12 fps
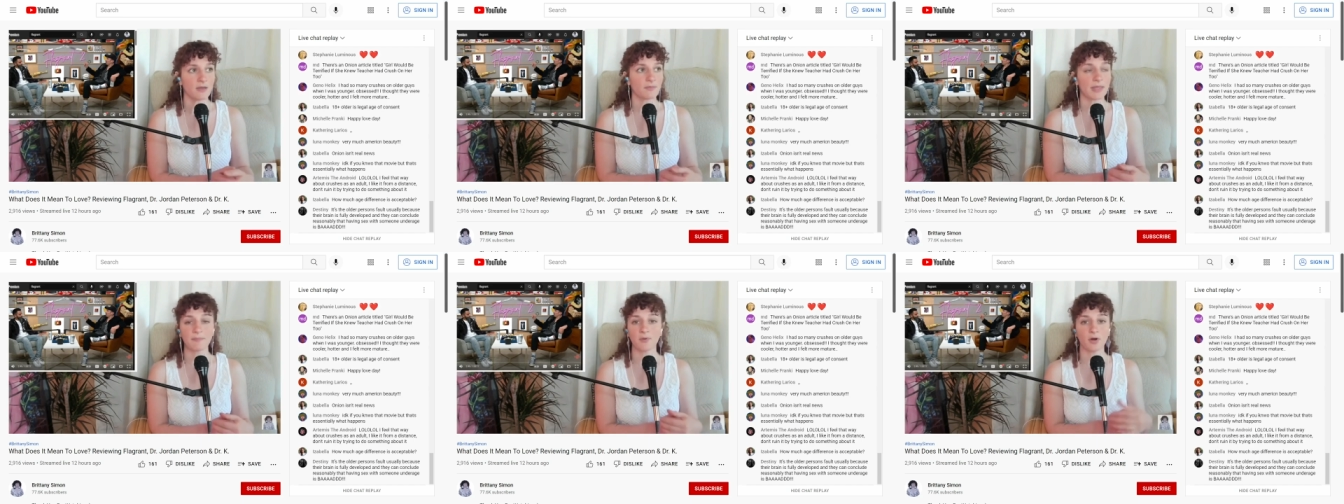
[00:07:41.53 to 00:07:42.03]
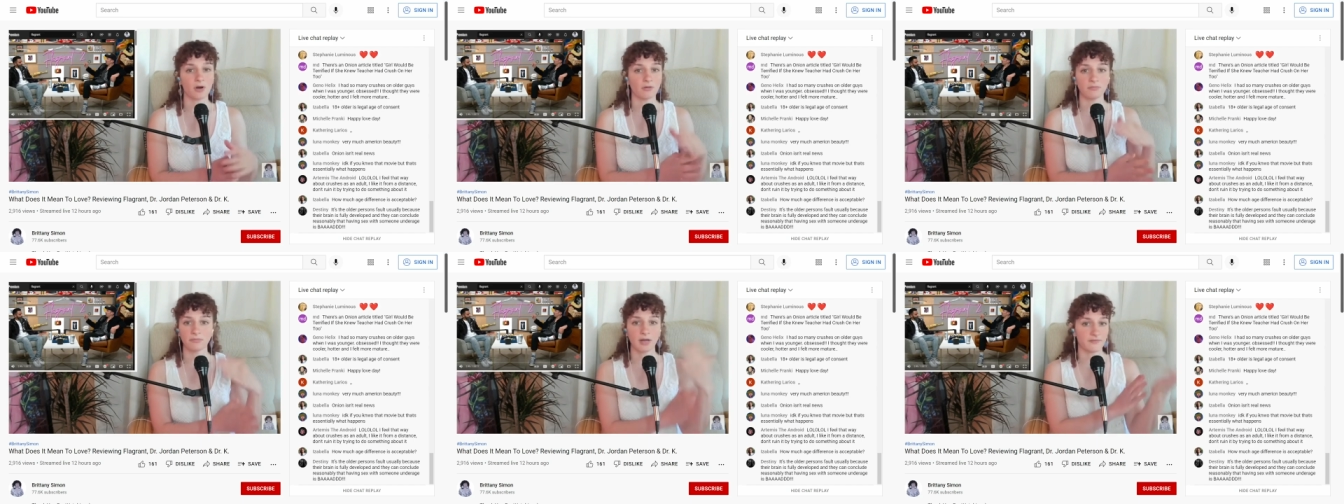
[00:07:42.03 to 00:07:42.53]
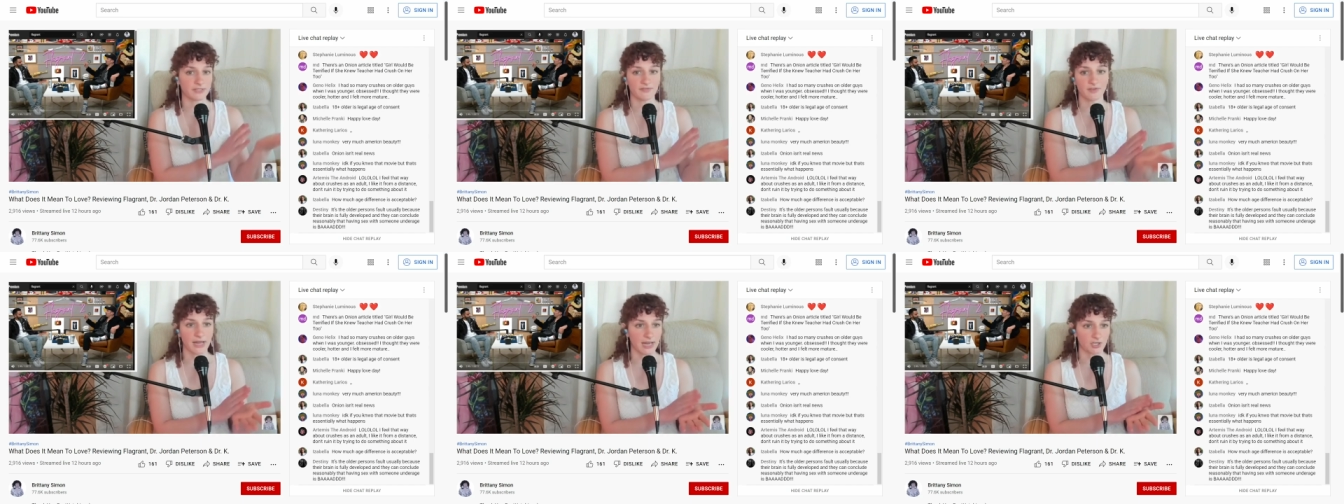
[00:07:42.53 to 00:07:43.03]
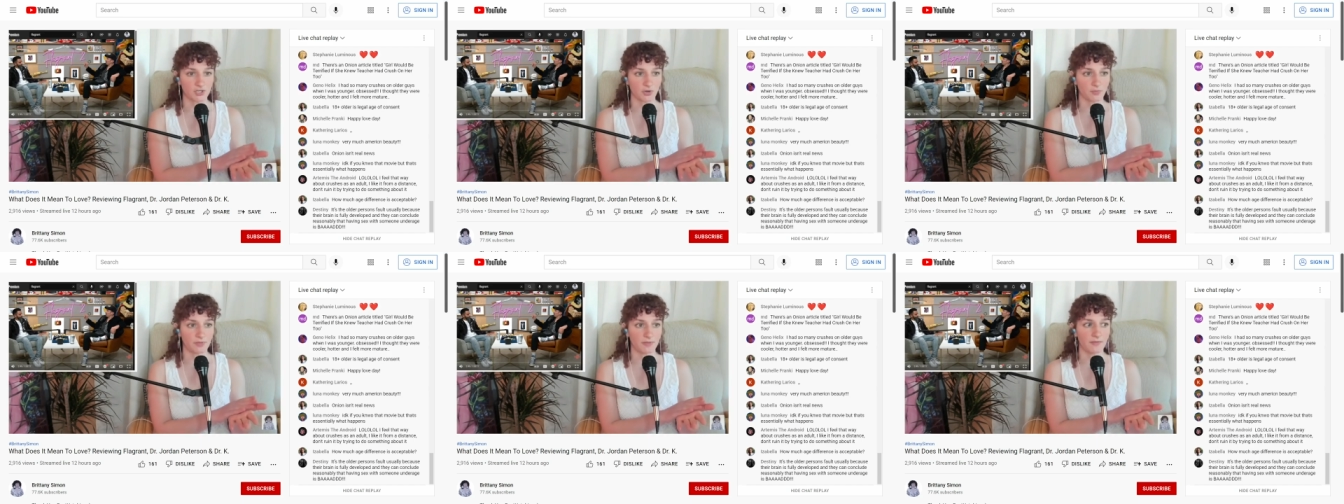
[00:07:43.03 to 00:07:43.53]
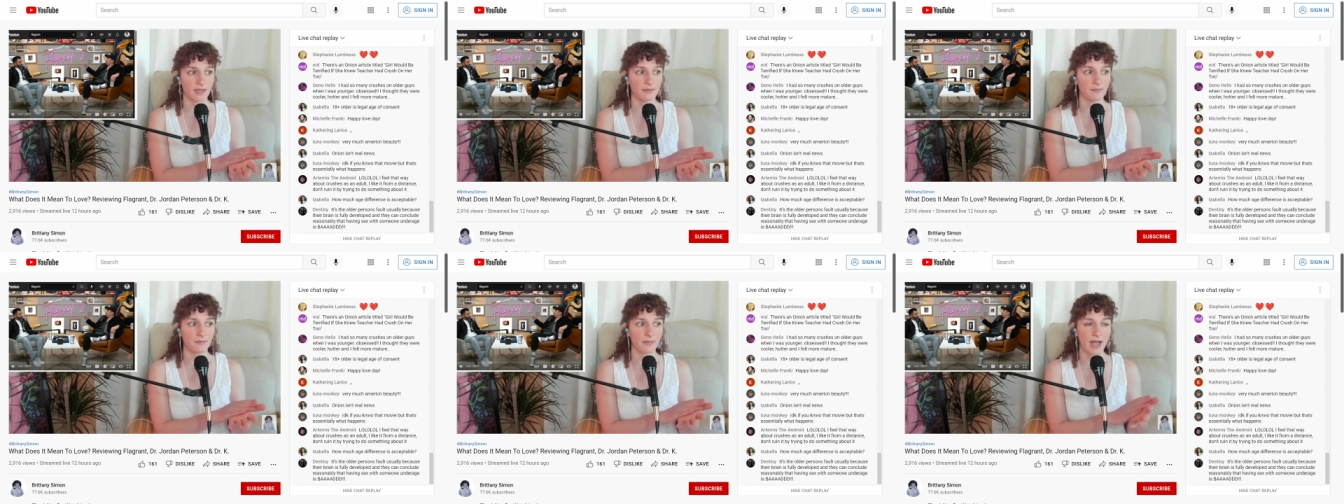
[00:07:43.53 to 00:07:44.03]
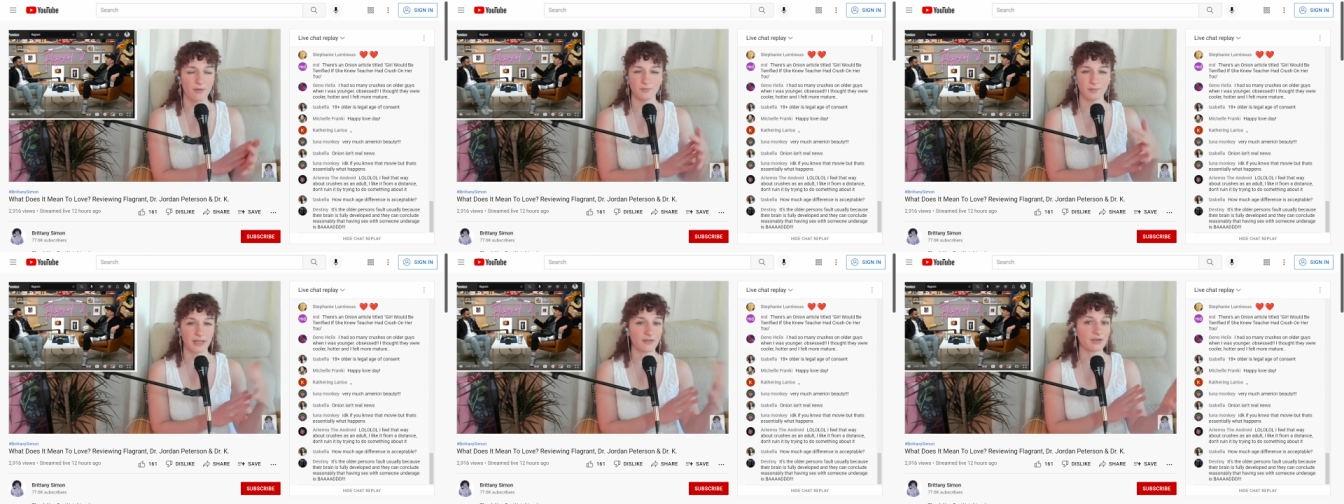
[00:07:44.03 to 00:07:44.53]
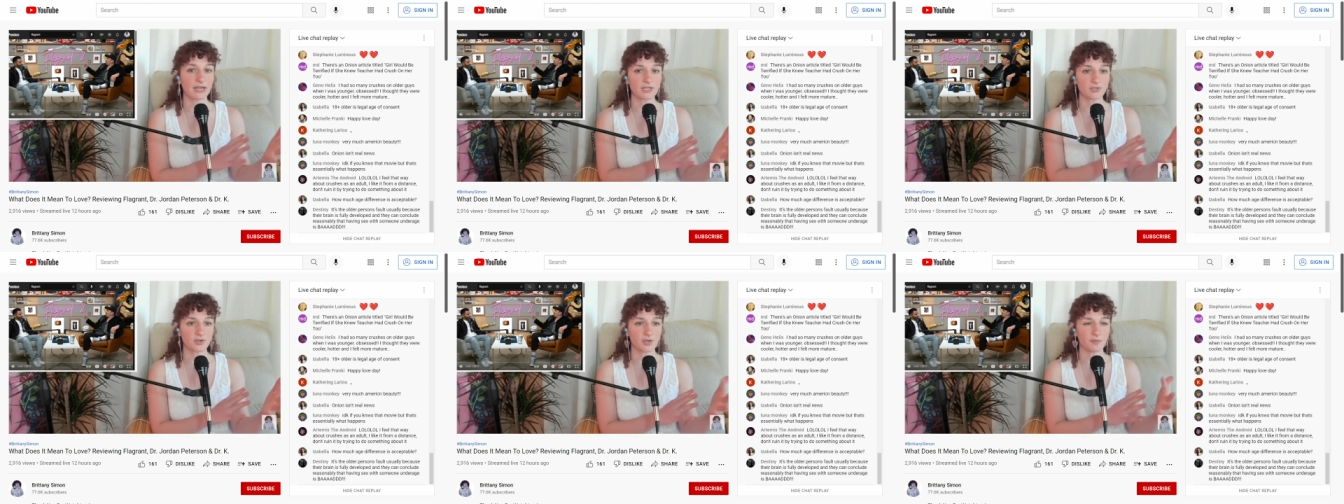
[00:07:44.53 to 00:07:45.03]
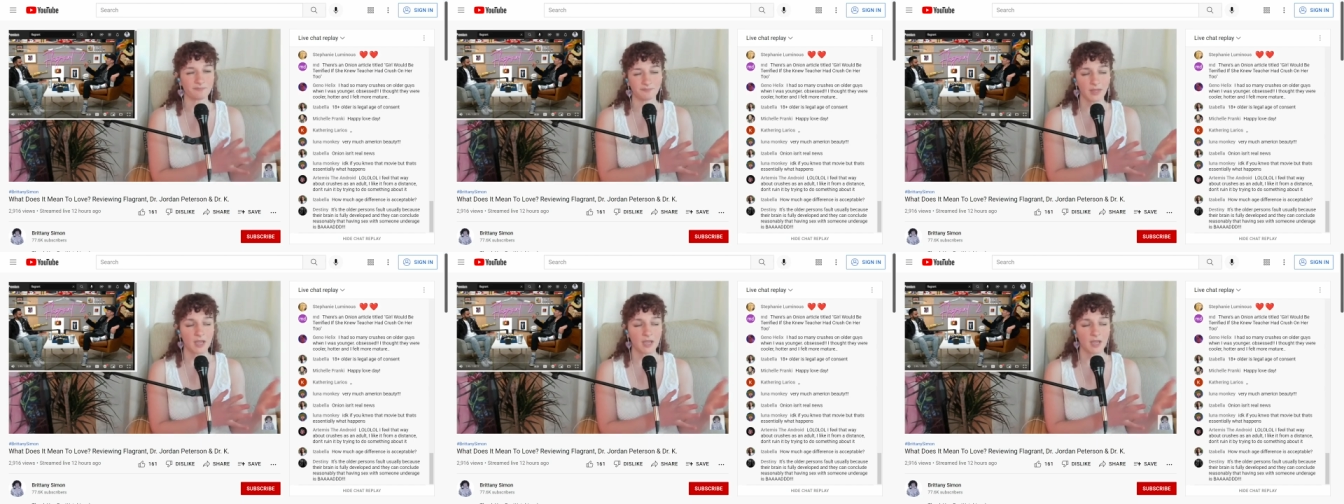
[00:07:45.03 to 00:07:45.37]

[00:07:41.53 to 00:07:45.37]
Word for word: people of a different age group than them. How big of an age group?